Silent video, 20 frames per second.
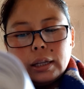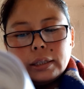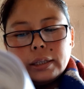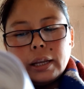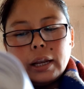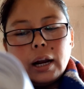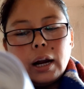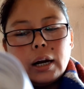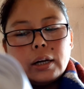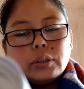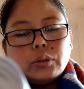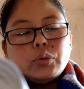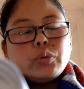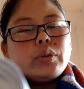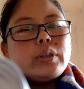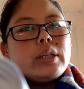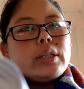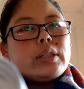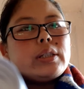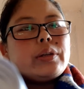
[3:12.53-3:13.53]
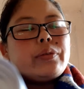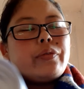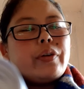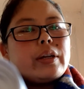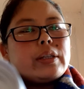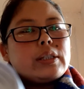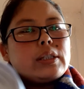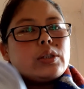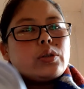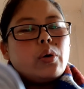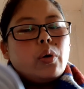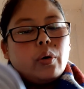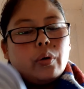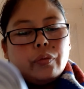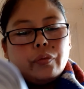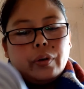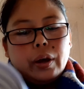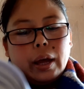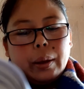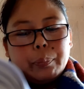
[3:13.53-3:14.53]
there are two distinct phases
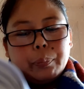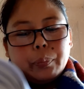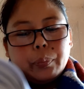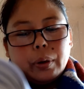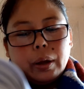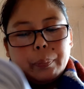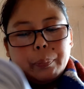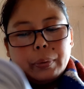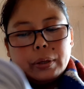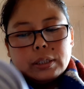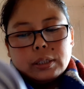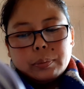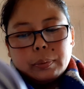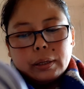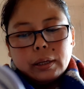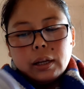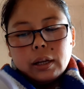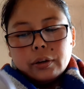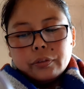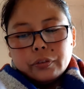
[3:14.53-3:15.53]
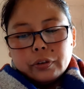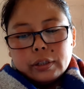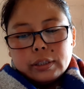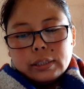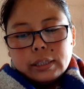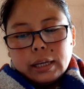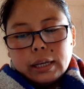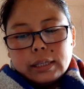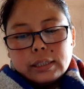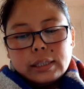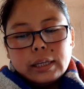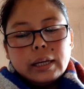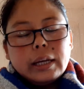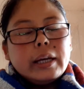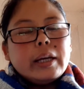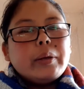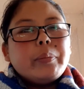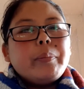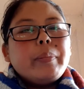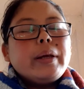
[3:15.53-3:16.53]
of appeasement. First is
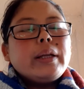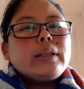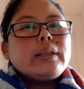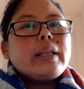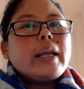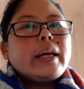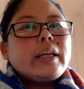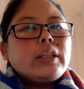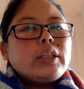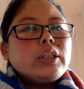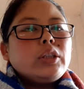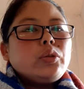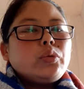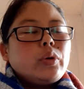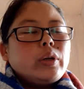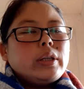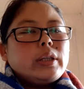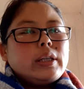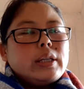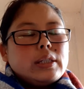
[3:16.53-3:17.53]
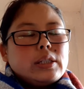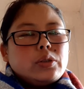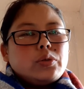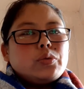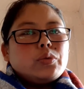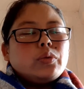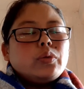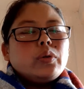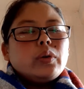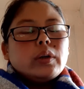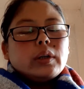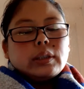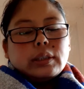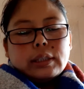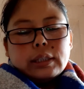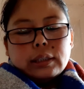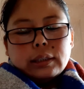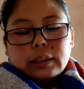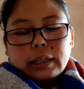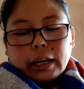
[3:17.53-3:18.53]
in mid-1920s
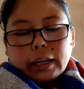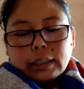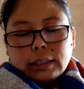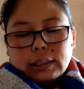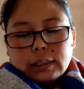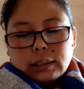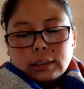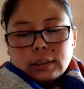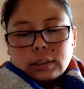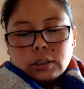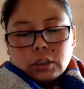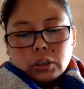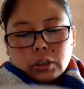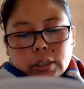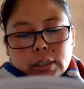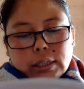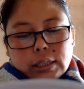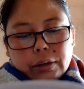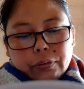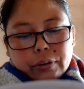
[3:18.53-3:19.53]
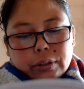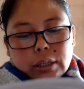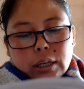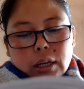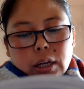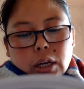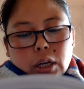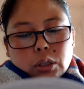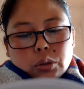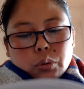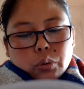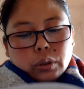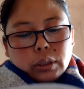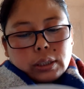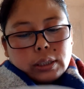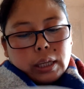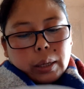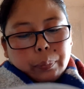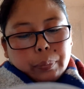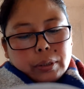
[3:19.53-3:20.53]
till 1937. So
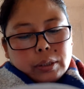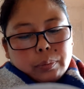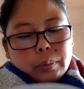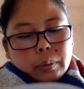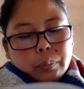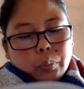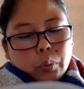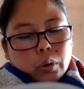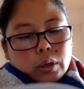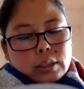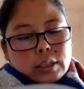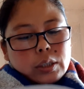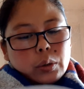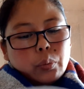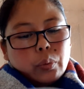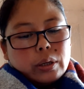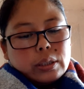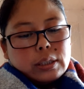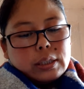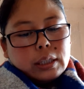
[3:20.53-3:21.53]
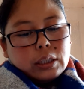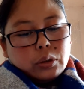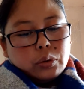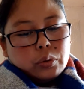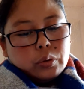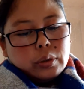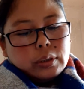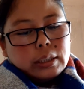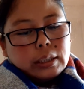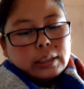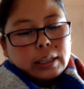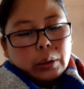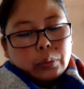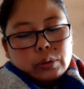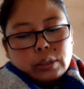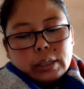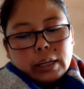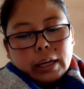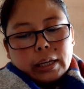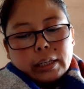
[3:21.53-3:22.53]
this appeasement policy was seen during the
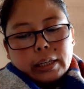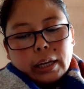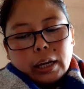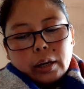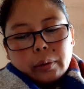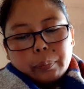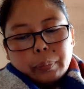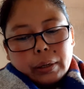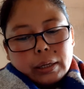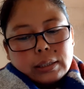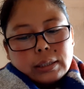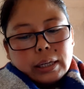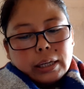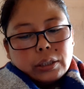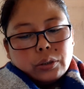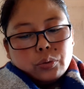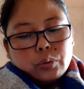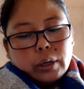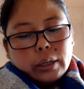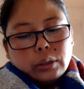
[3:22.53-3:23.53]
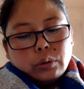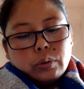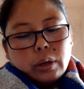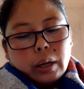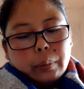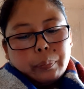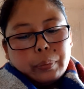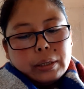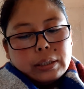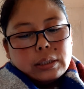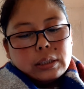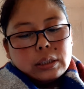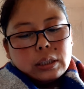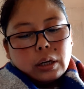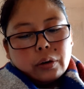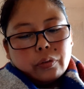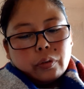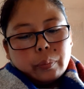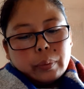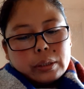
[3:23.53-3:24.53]
Davis and Young plans and tried to appease
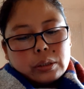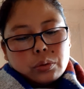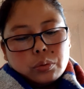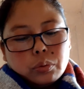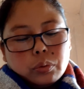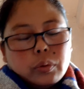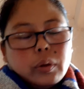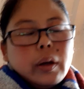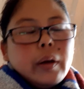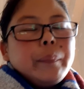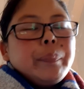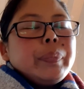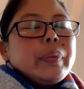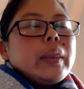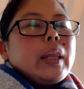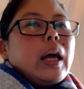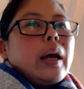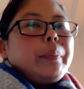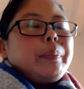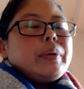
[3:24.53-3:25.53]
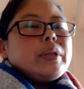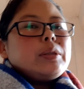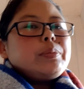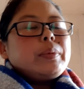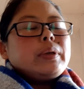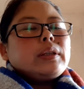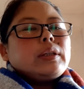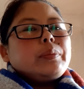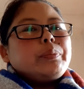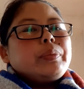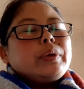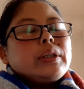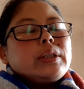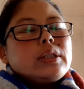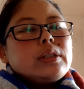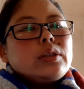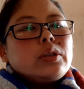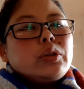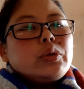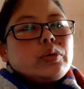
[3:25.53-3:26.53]
government. So the
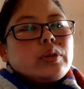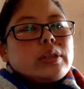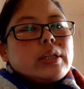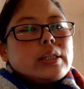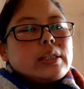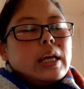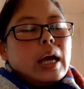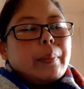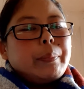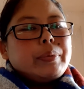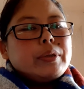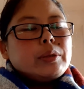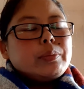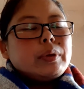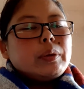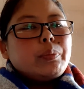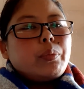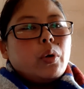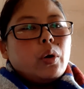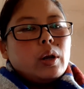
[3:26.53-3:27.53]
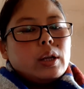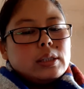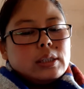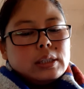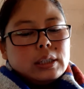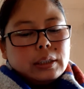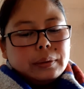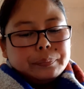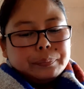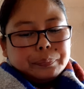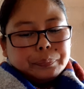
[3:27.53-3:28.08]
British used this appeasement policy